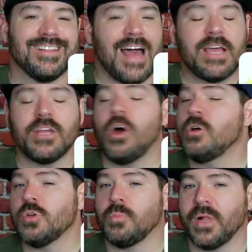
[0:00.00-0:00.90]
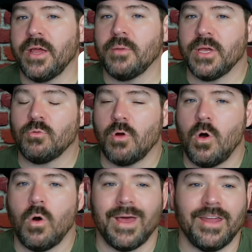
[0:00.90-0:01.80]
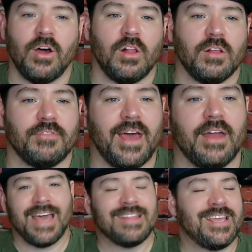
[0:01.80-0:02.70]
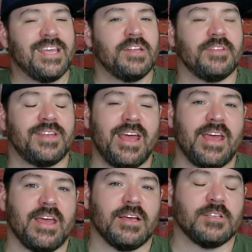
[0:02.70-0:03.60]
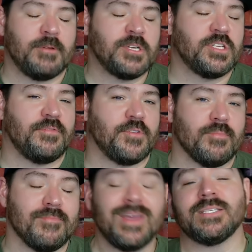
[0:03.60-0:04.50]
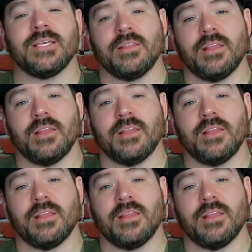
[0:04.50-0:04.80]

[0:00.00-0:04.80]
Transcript: that could also play a big role in all of that. At the end of the day, especially if you're mixing